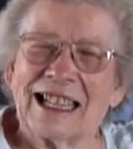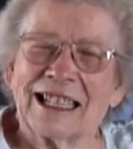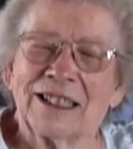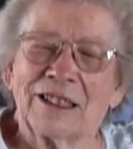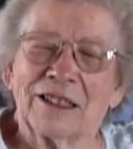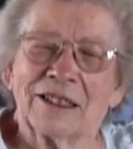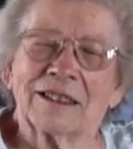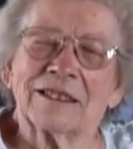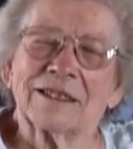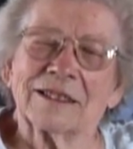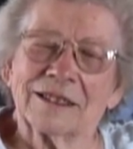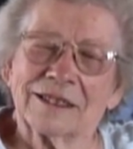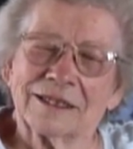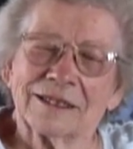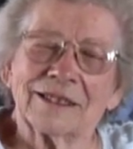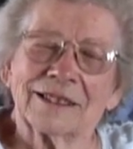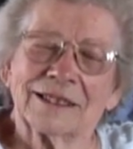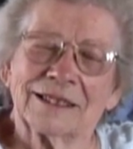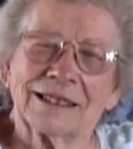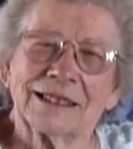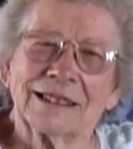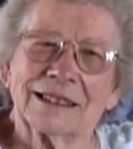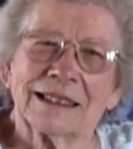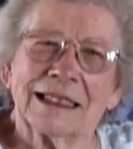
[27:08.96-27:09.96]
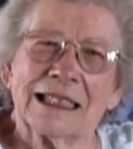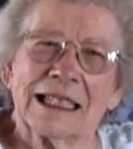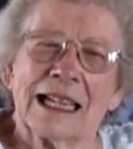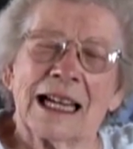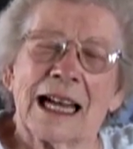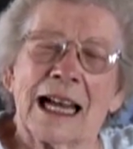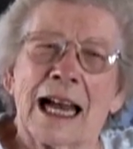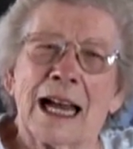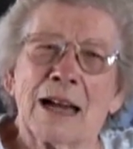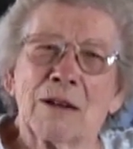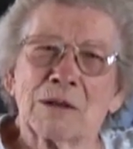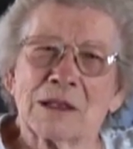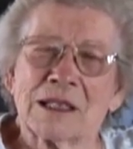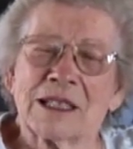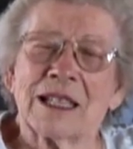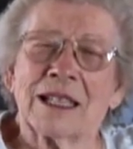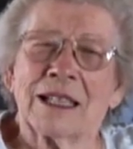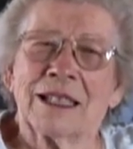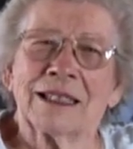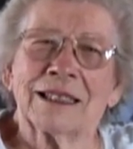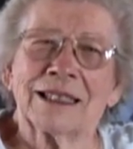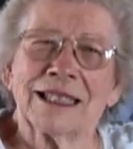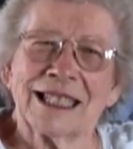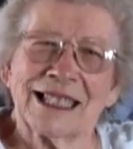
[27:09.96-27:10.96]
I got, I was
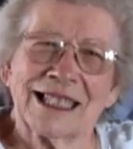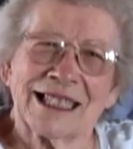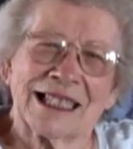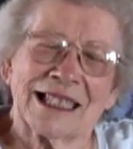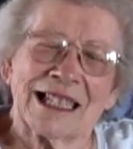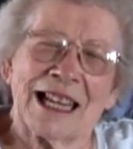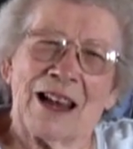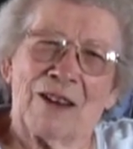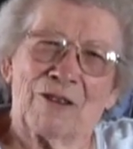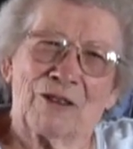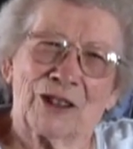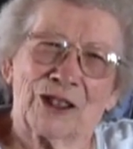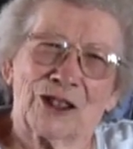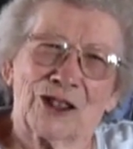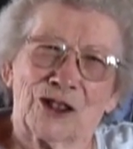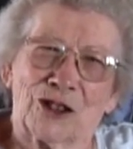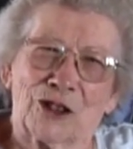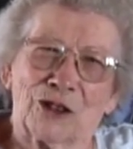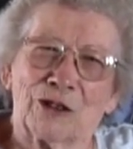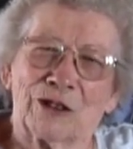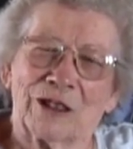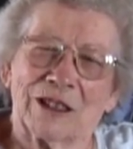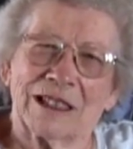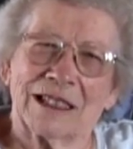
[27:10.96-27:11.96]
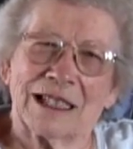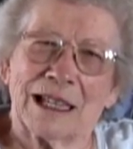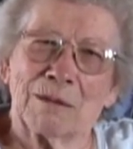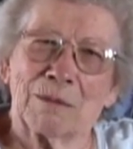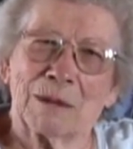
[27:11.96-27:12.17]
at least an average student.